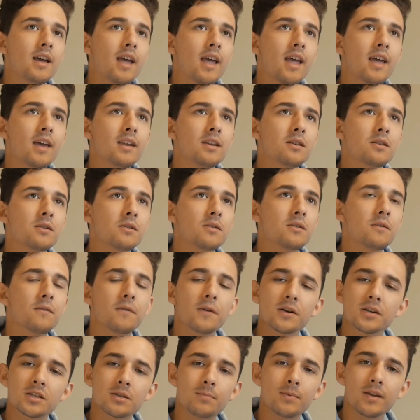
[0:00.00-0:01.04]
And the
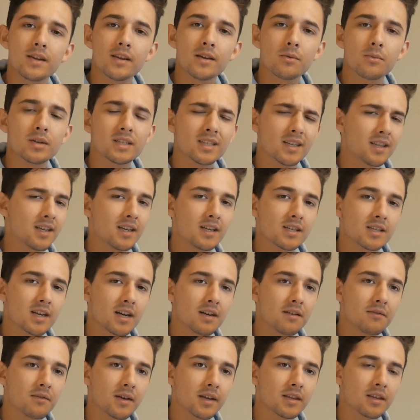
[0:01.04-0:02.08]
first being, which I think is
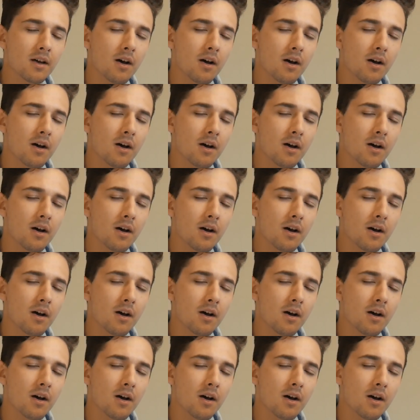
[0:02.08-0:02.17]
kind of like